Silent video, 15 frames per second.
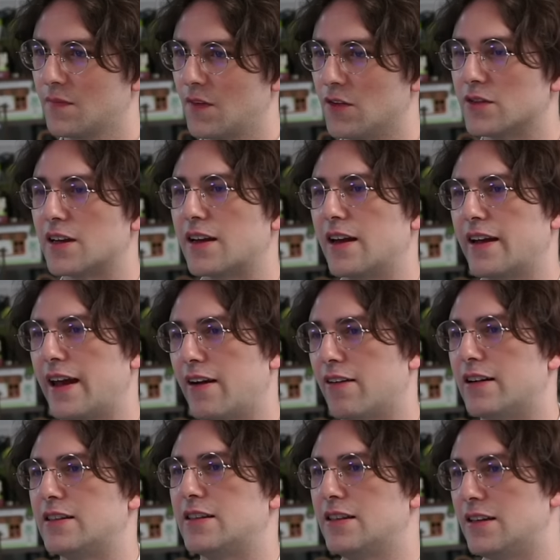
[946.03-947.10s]
It was like a
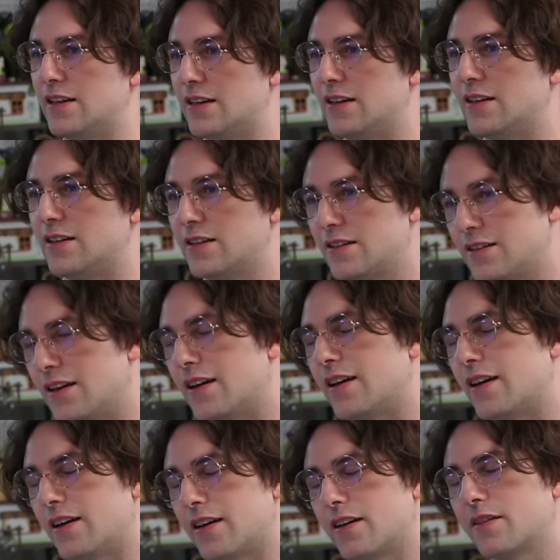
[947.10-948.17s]
guarantee. Right. Yeah,
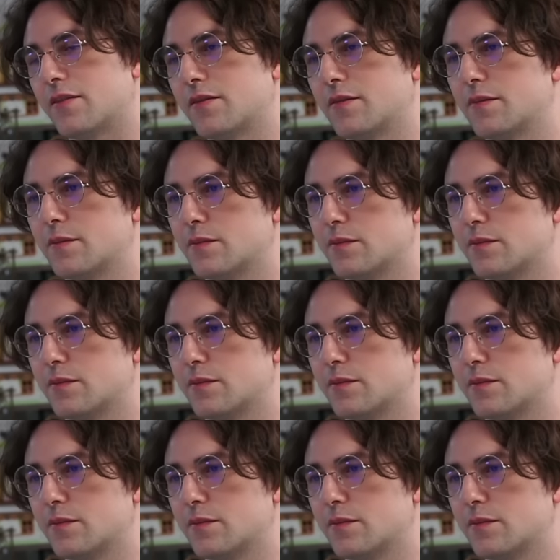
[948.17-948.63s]
yeah, yeah. Yeah, you know.